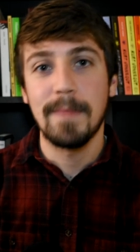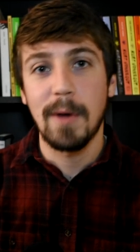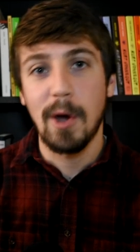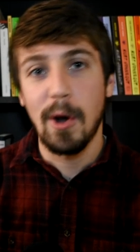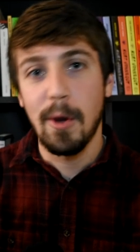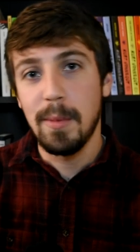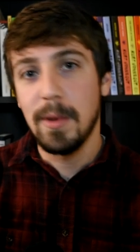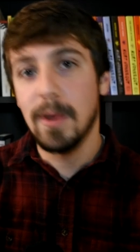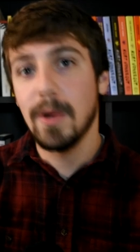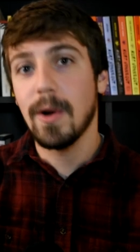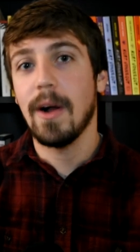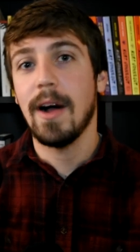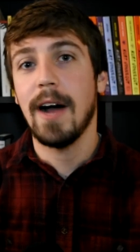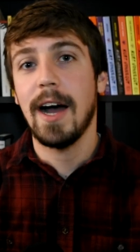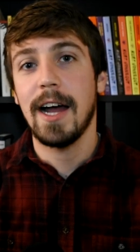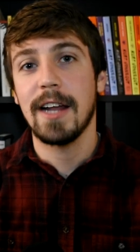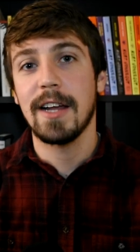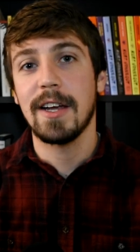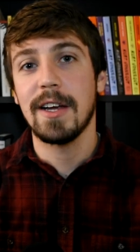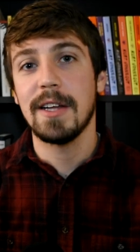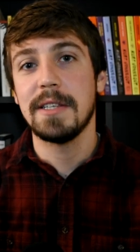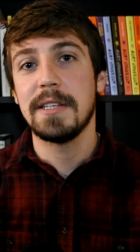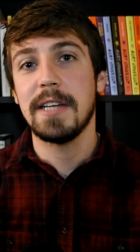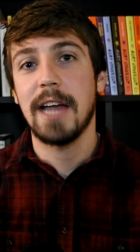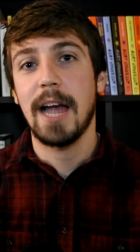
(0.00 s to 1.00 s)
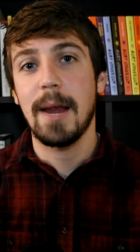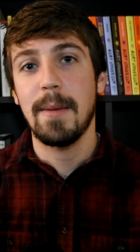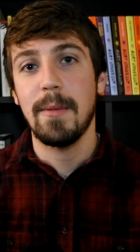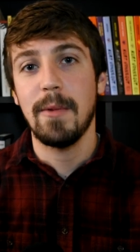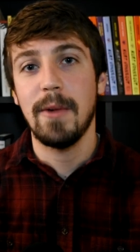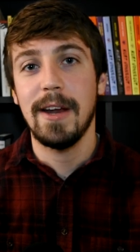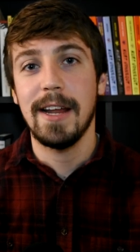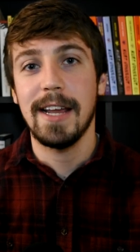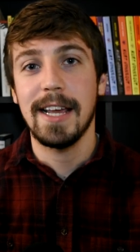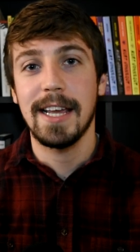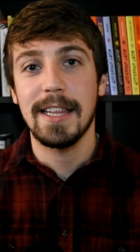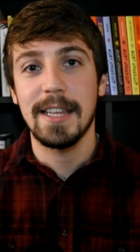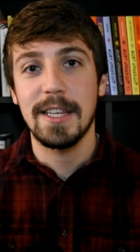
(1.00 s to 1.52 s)
Hope you all had a good time
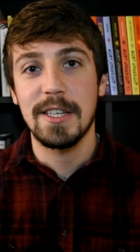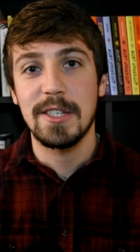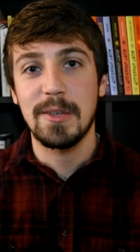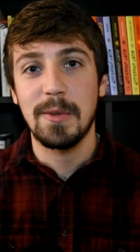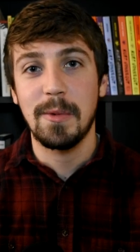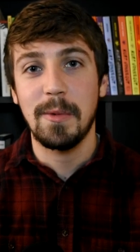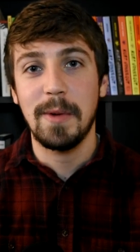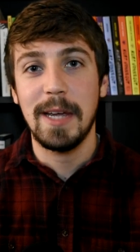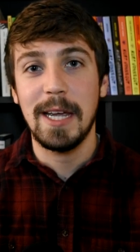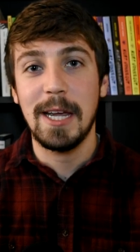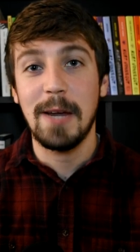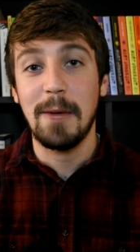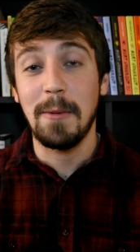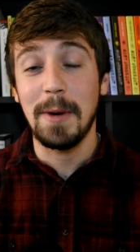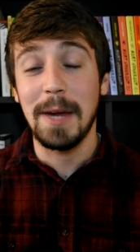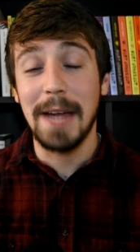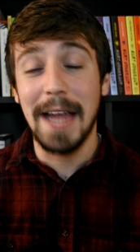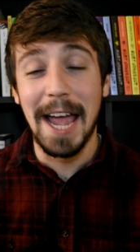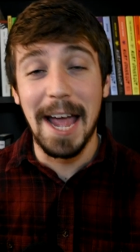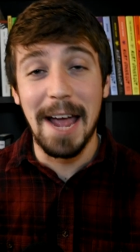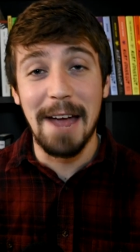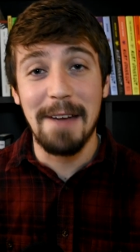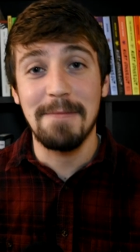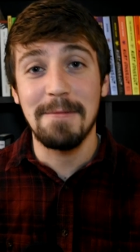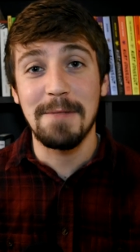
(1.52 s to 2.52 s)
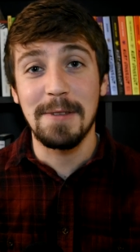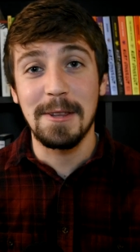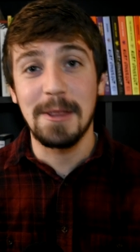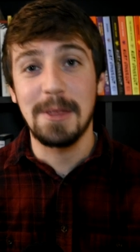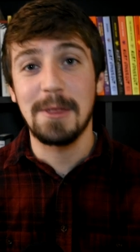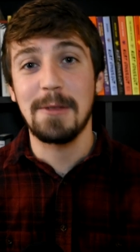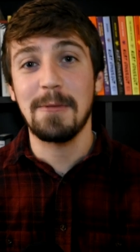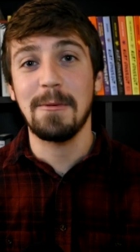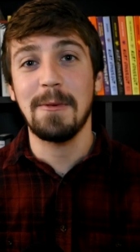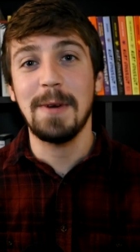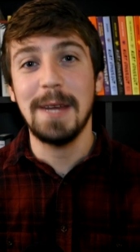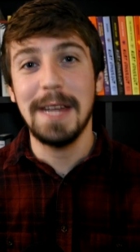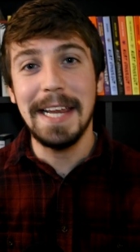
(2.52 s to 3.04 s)
reading it this week. We have
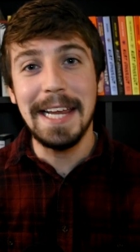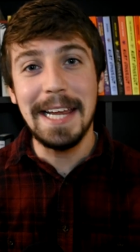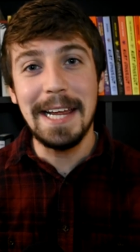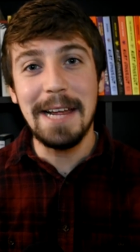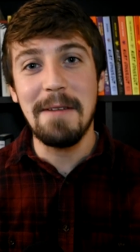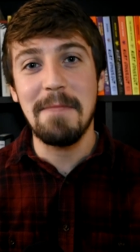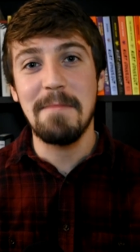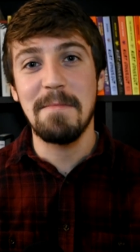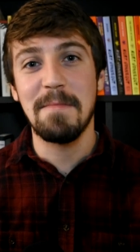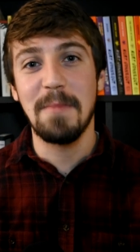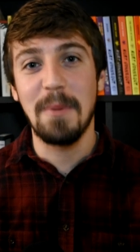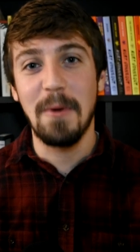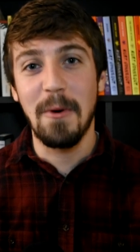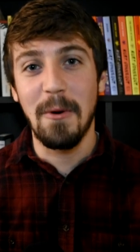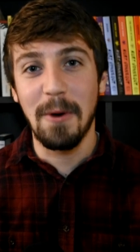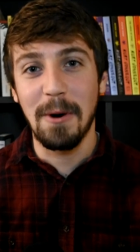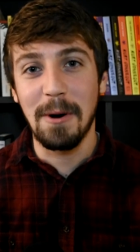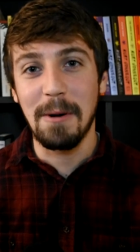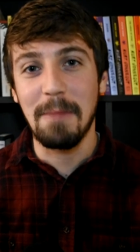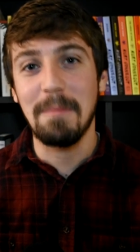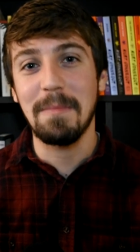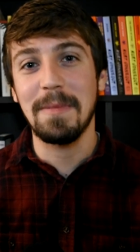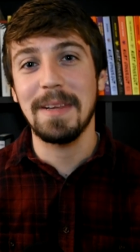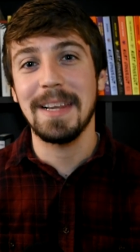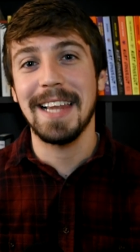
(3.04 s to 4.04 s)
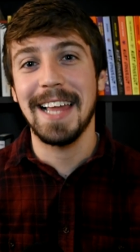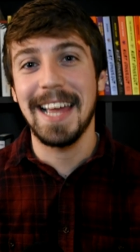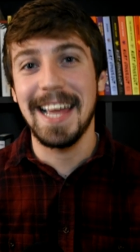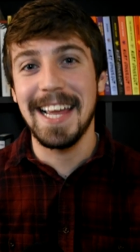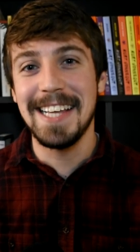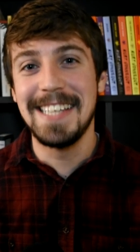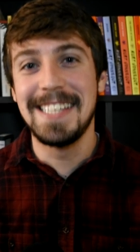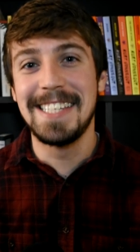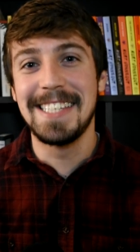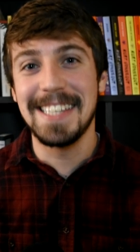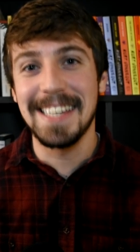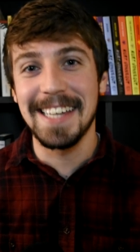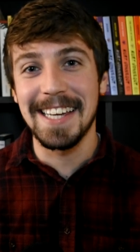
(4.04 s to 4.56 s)
3 more
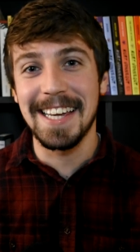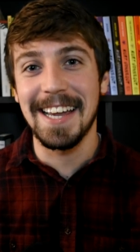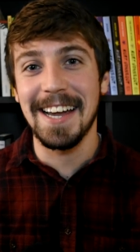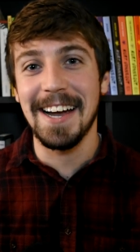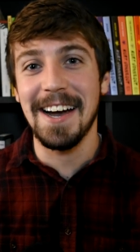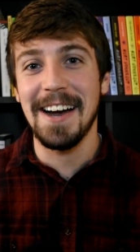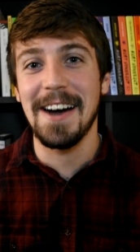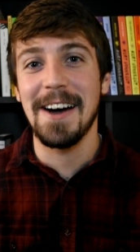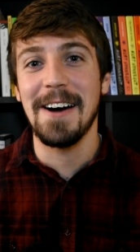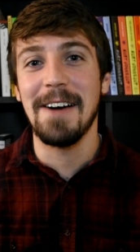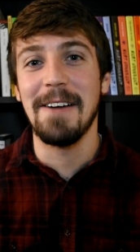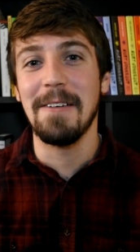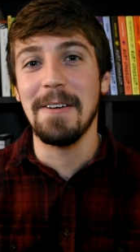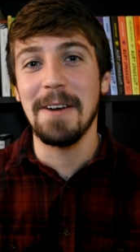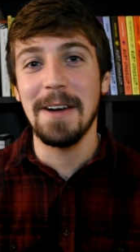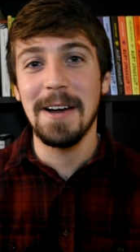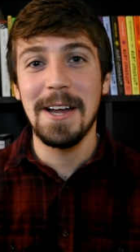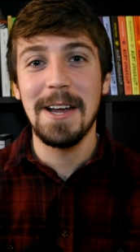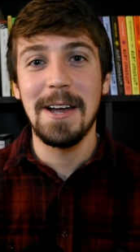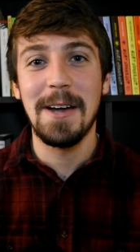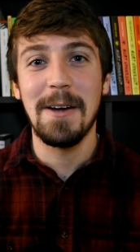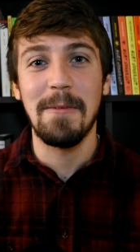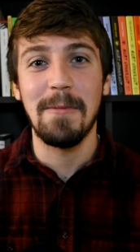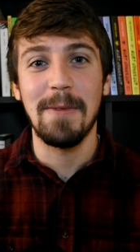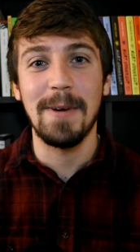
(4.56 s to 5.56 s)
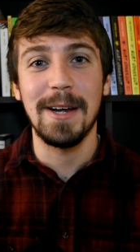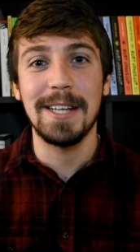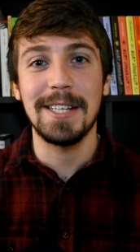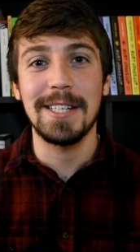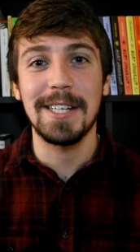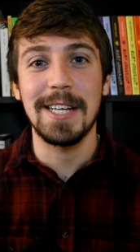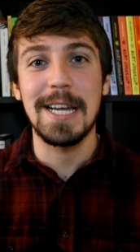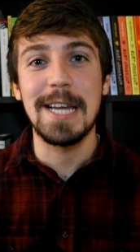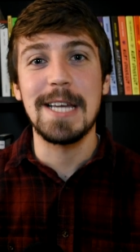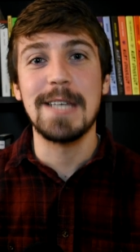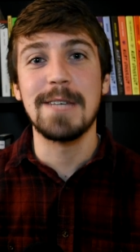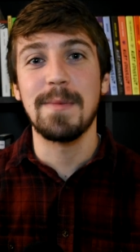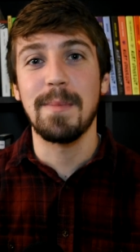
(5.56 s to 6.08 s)
plays to go, which
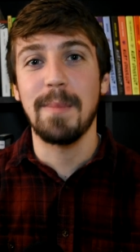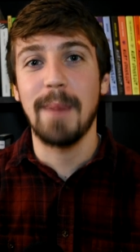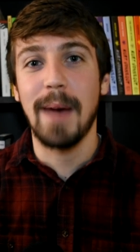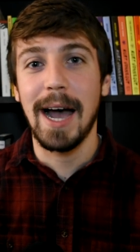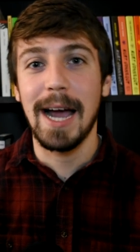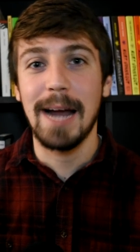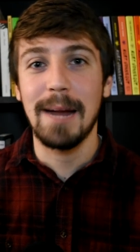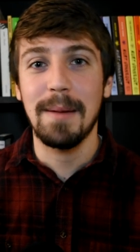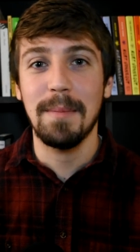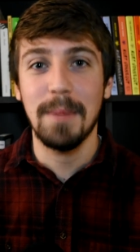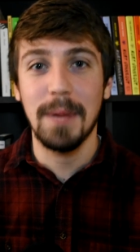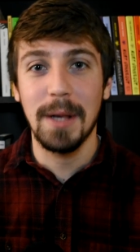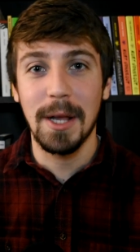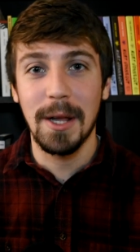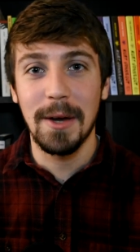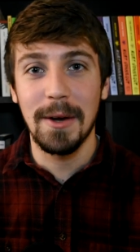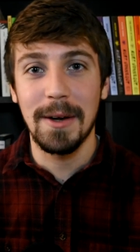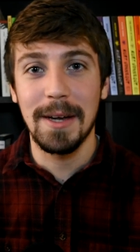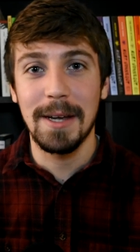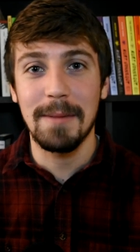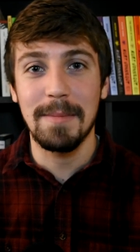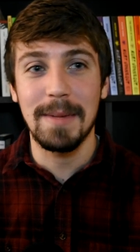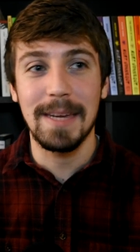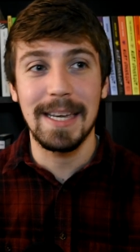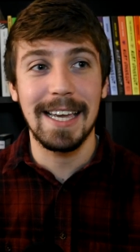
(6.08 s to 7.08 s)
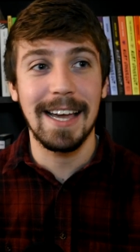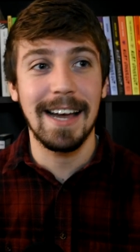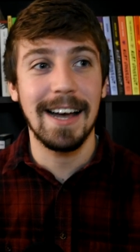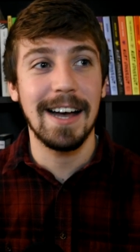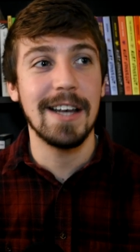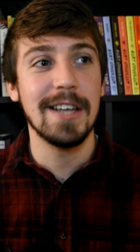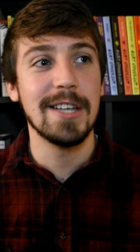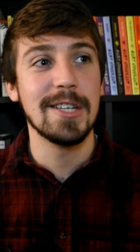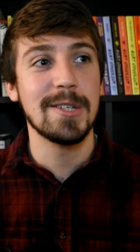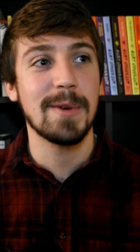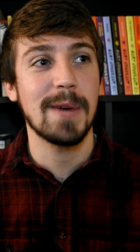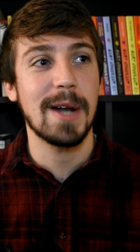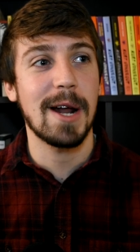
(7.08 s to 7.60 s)
is mind-blowing
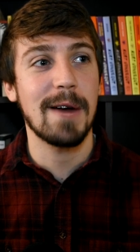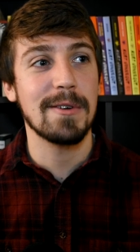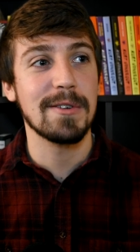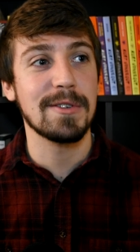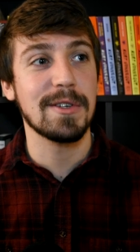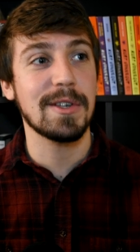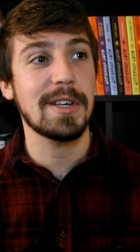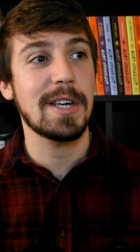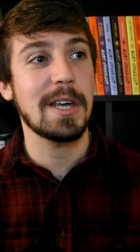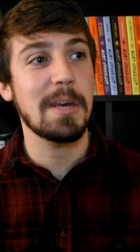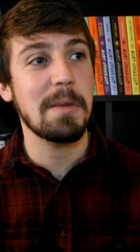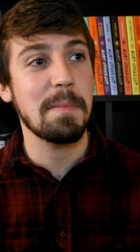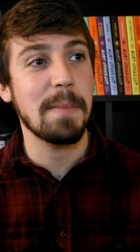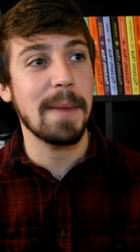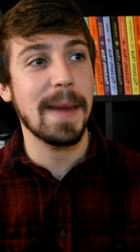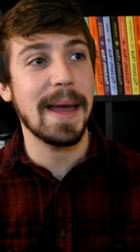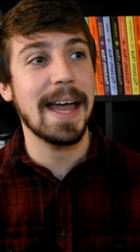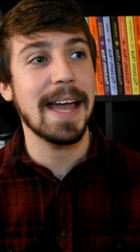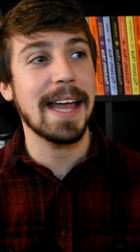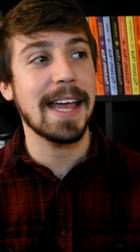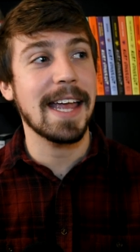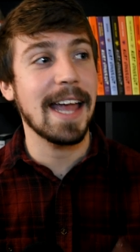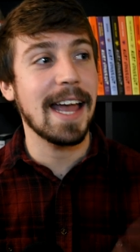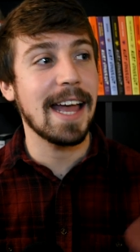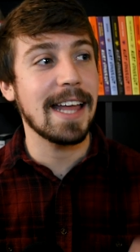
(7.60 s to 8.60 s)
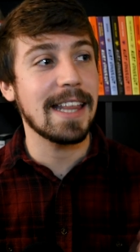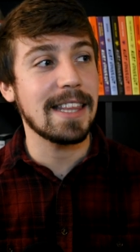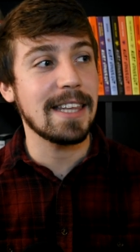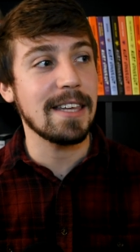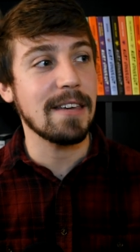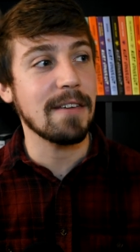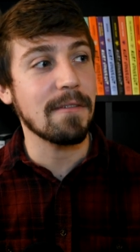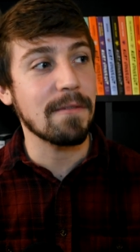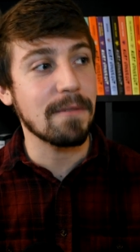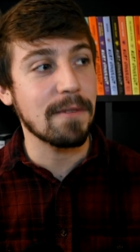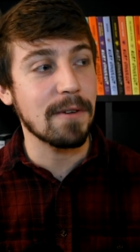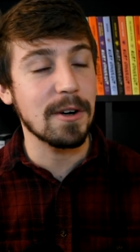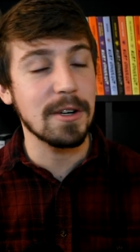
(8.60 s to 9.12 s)
because when I was looking back at
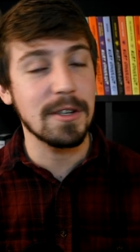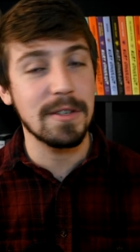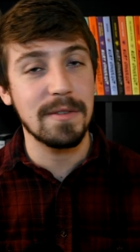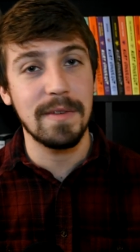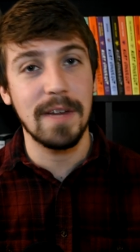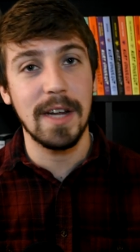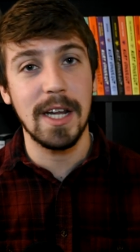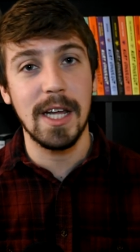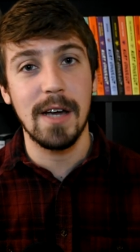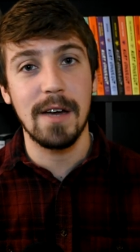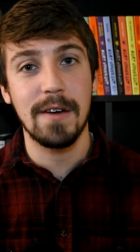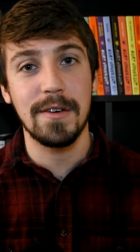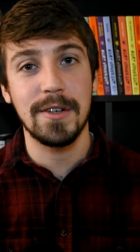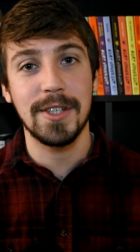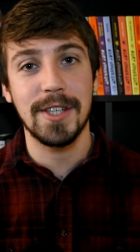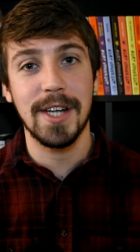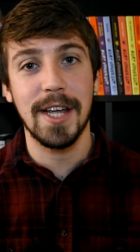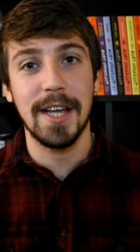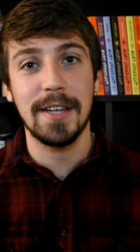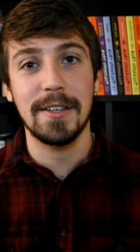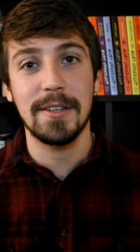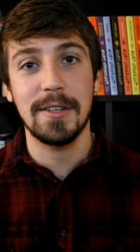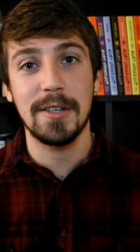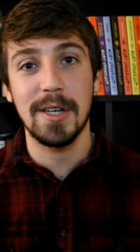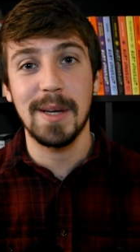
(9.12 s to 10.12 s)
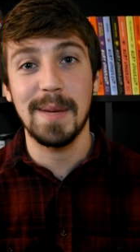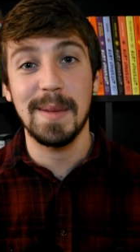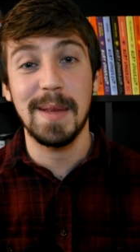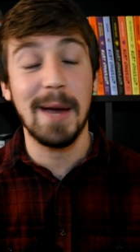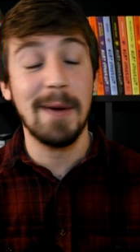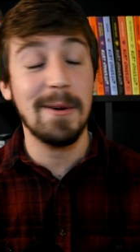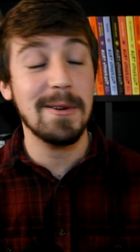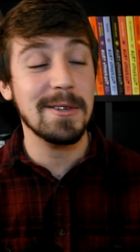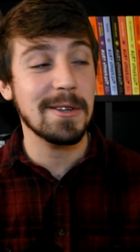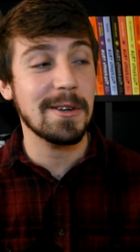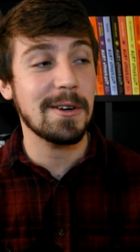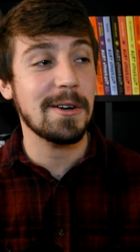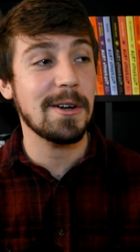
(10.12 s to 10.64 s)
the first video of ShakeTube, that
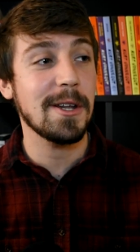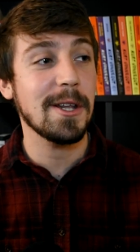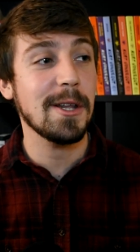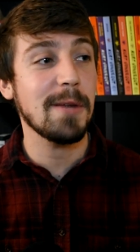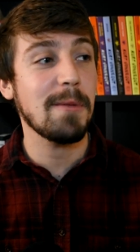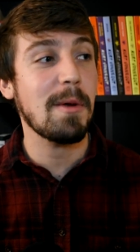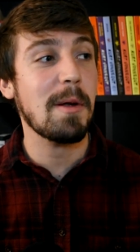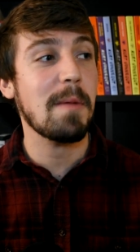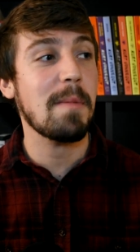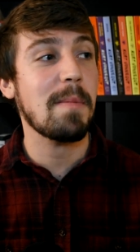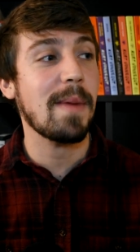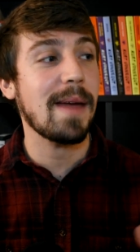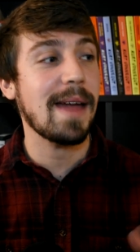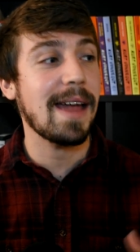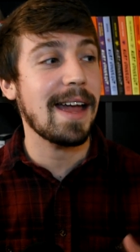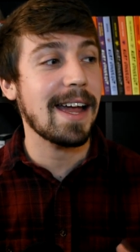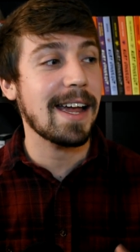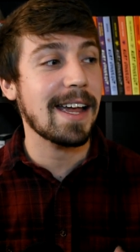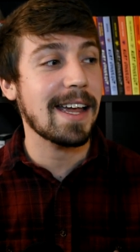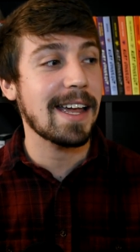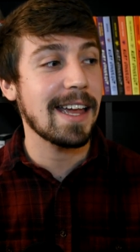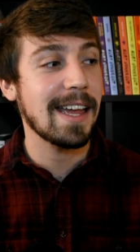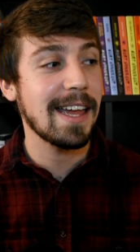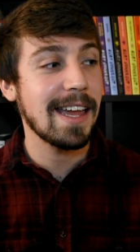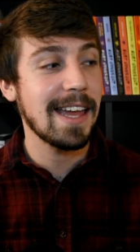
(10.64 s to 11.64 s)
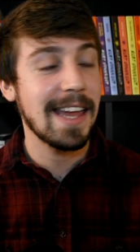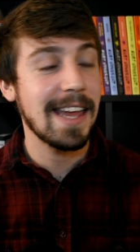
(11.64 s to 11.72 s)
was all the way back